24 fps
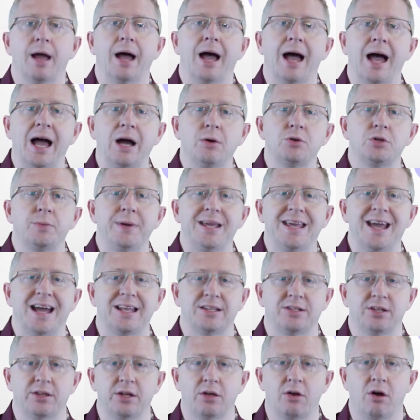How do we
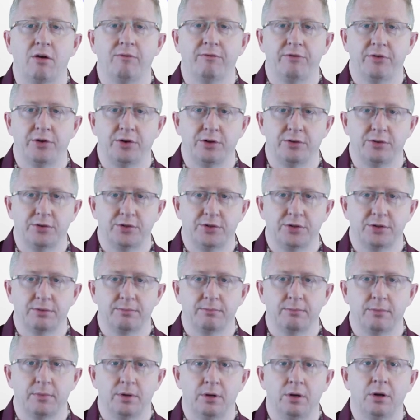get to the confidence?
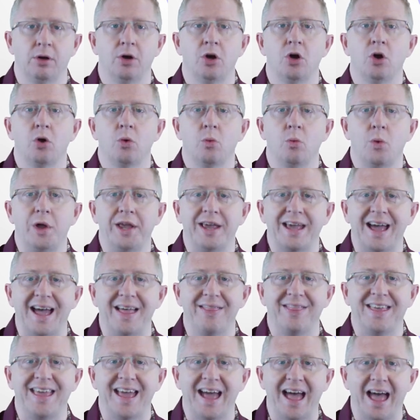We
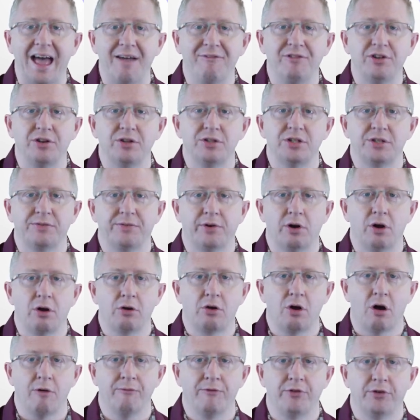get the evidence for our
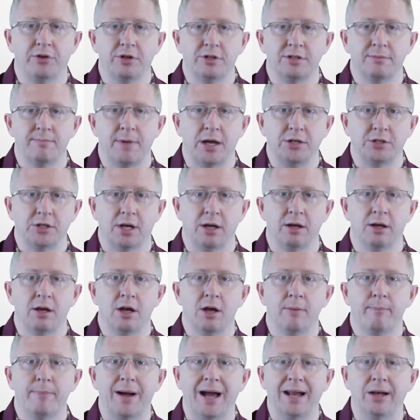confidence measure
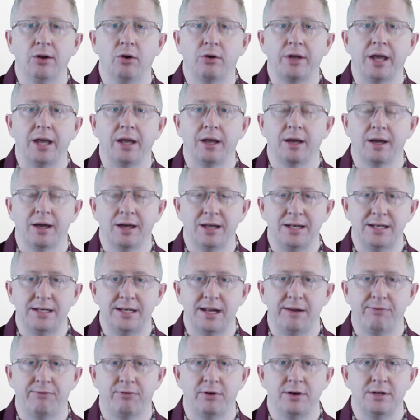by looking at
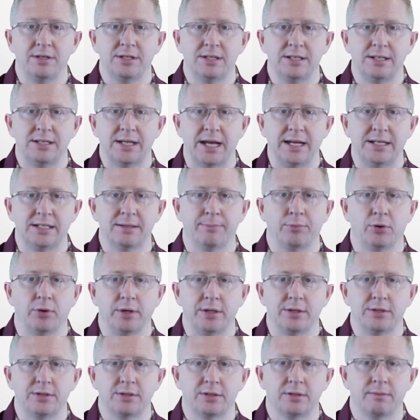different data
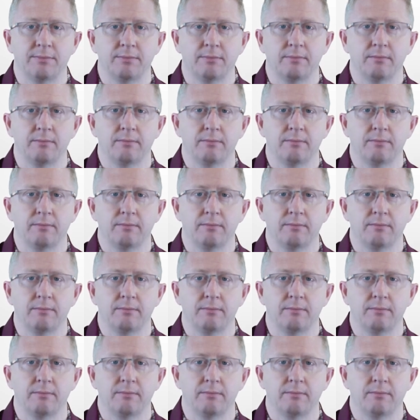points.